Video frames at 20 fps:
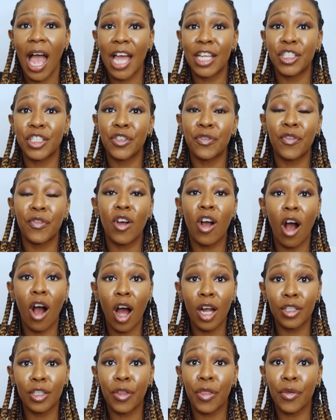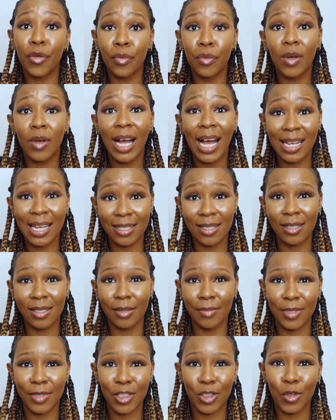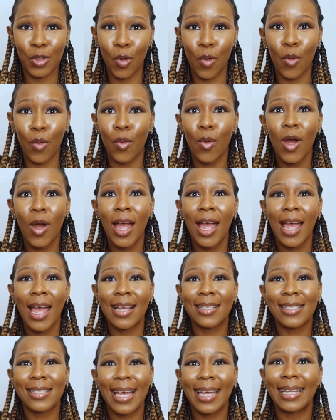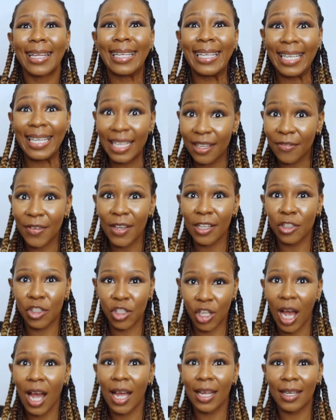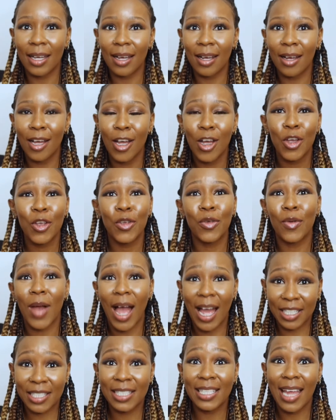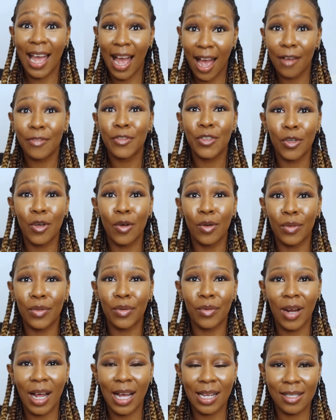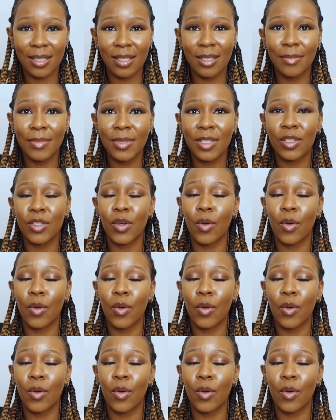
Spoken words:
and you've gone through customs, so it's like leaving China, you actually have to go through customs.